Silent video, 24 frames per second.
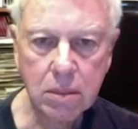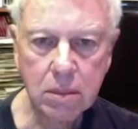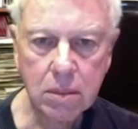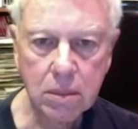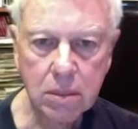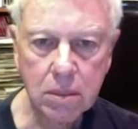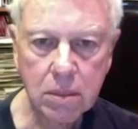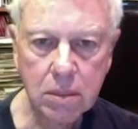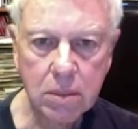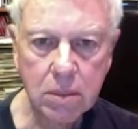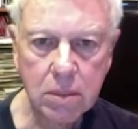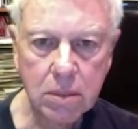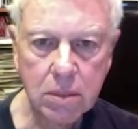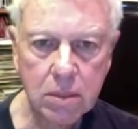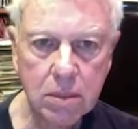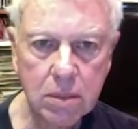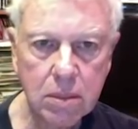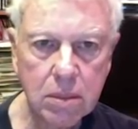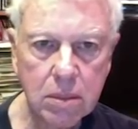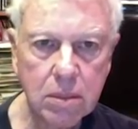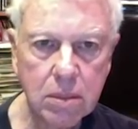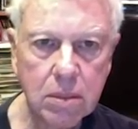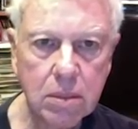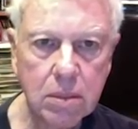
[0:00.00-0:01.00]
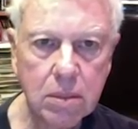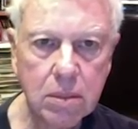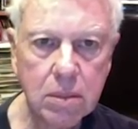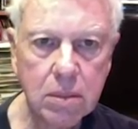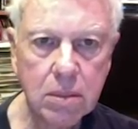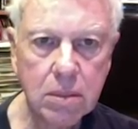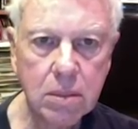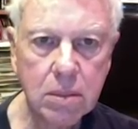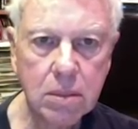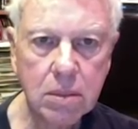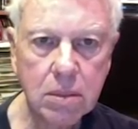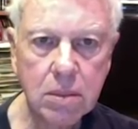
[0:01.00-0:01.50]

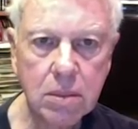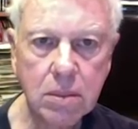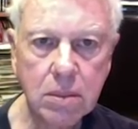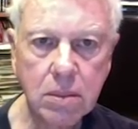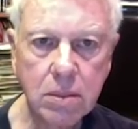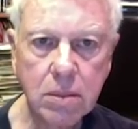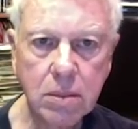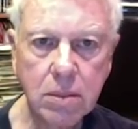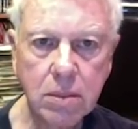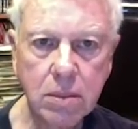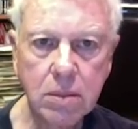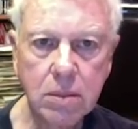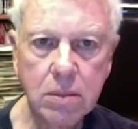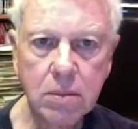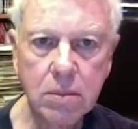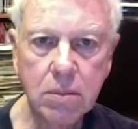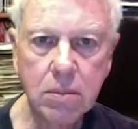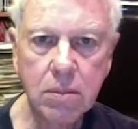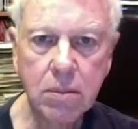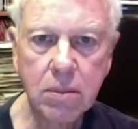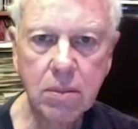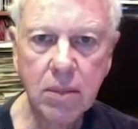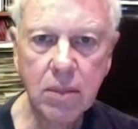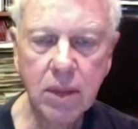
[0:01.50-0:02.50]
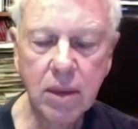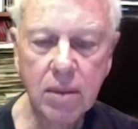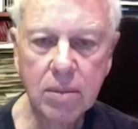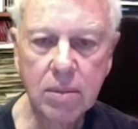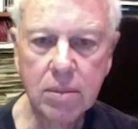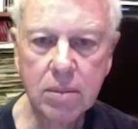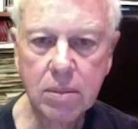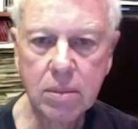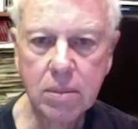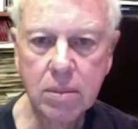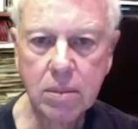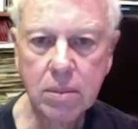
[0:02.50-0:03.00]

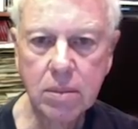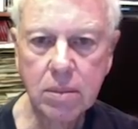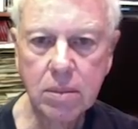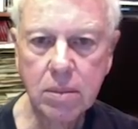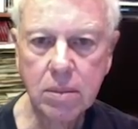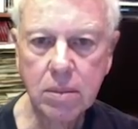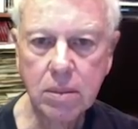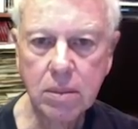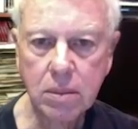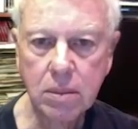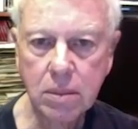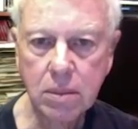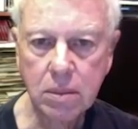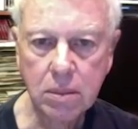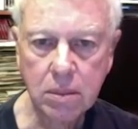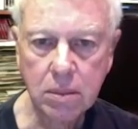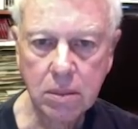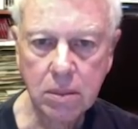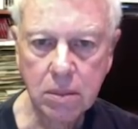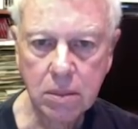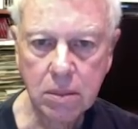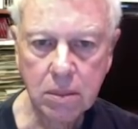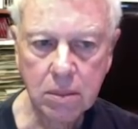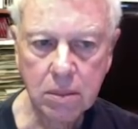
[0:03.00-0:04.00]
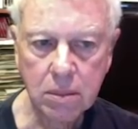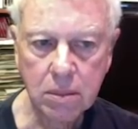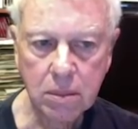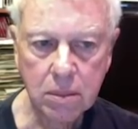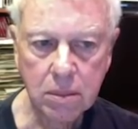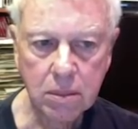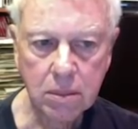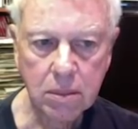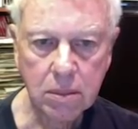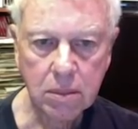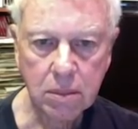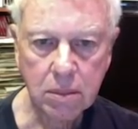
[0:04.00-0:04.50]

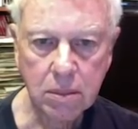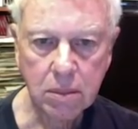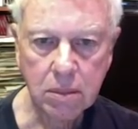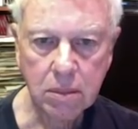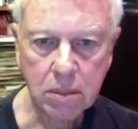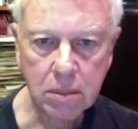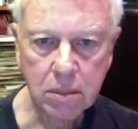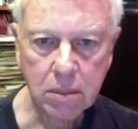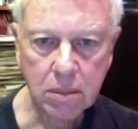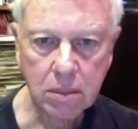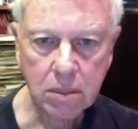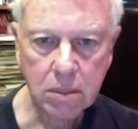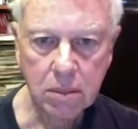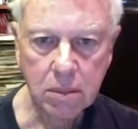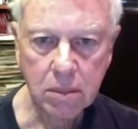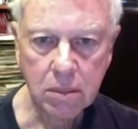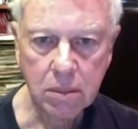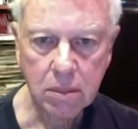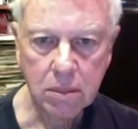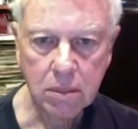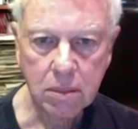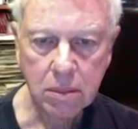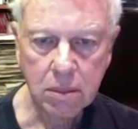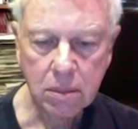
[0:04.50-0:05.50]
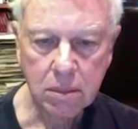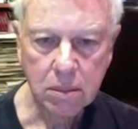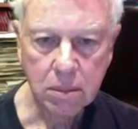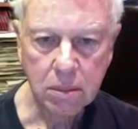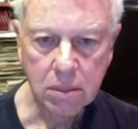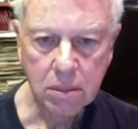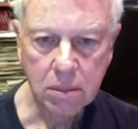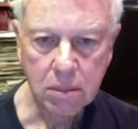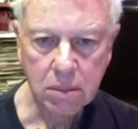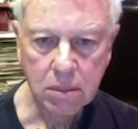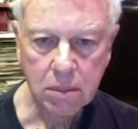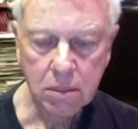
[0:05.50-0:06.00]

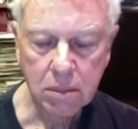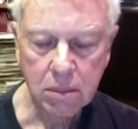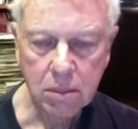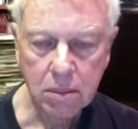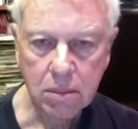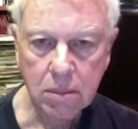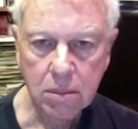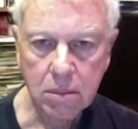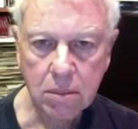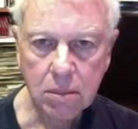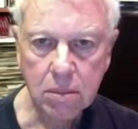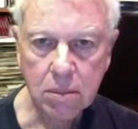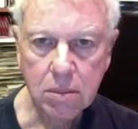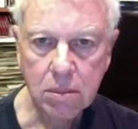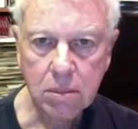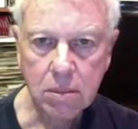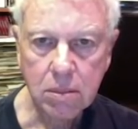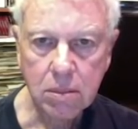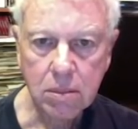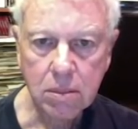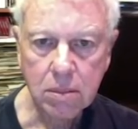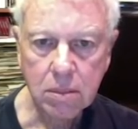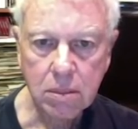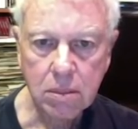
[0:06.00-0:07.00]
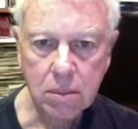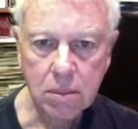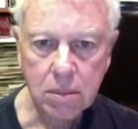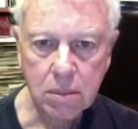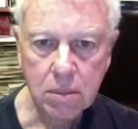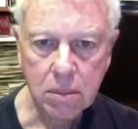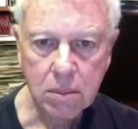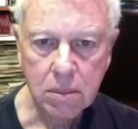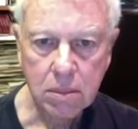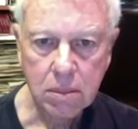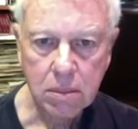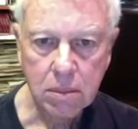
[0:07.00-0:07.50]

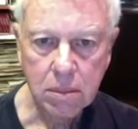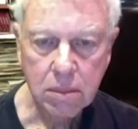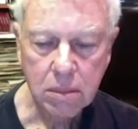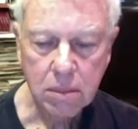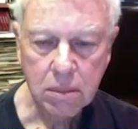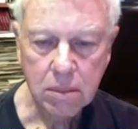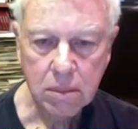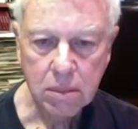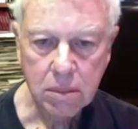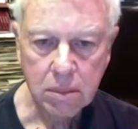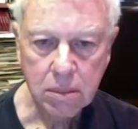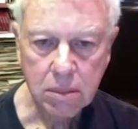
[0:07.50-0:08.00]
No words are spoken by the person on screen.